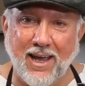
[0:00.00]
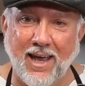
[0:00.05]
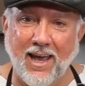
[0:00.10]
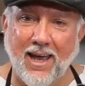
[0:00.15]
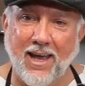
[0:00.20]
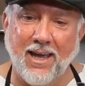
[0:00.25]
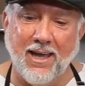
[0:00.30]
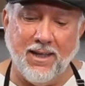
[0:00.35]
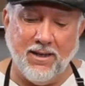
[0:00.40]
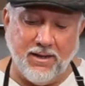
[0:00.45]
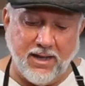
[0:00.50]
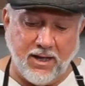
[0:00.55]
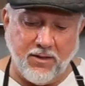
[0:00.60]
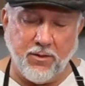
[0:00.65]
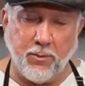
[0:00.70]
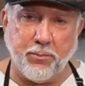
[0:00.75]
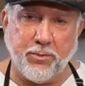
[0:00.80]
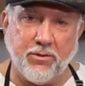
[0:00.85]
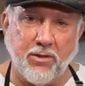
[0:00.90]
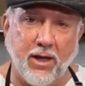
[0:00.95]
And now
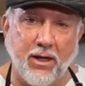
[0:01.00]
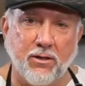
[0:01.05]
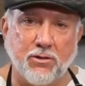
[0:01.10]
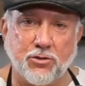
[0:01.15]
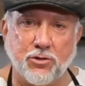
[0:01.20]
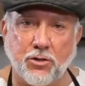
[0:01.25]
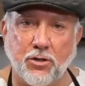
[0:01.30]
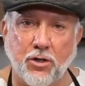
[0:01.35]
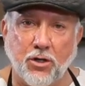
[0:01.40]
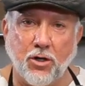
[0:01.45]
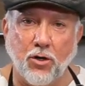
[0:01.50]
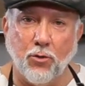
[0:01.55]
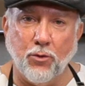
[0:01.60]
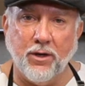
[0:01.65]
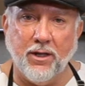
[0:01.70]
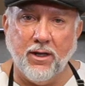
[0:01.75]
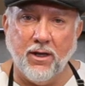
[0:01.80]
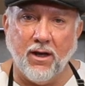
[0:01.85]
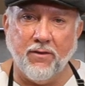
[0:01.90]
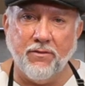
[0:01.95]
the potatoes are going to go in
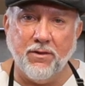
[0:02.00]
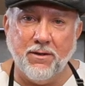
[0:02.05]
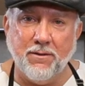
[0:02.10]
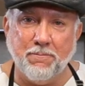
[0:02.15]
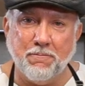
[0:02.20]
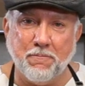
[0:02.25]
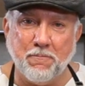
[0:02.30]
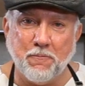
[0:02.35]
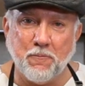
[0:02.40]
the oven.